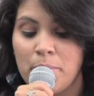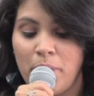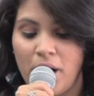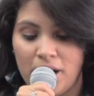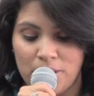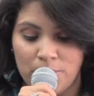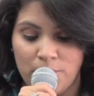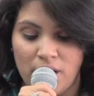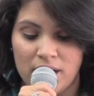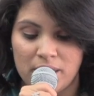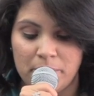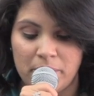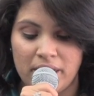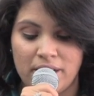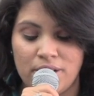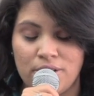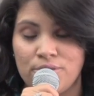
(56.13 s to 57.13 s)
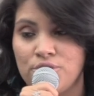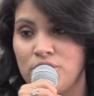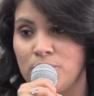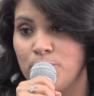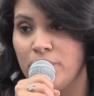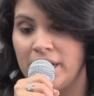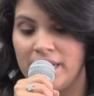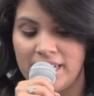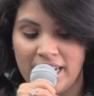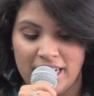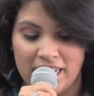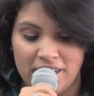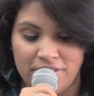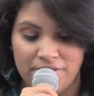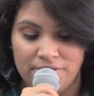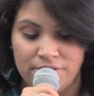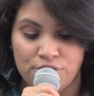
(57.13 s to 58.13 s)
Potawatomi, and Ojibwe
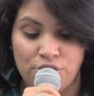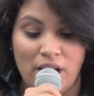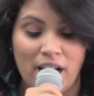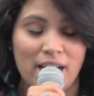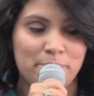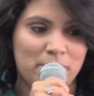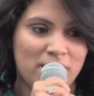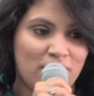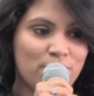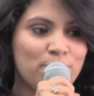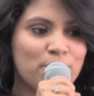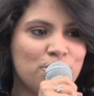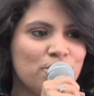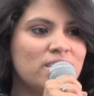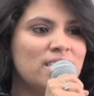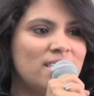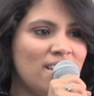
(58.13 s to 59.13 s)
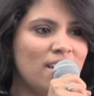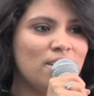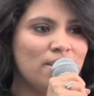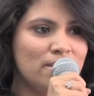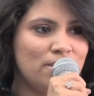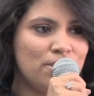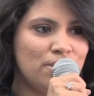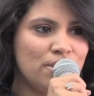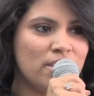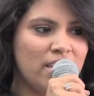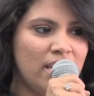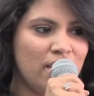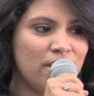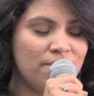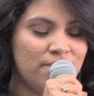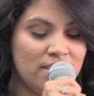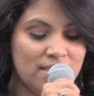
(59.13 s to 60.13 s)
Native tribes that originally settled and took
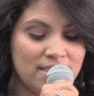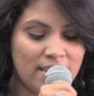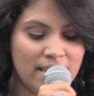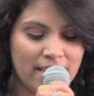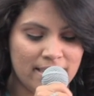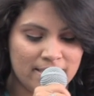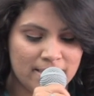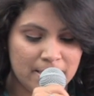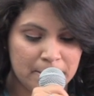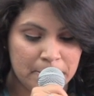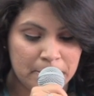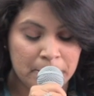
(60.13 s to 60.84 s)
care of this land.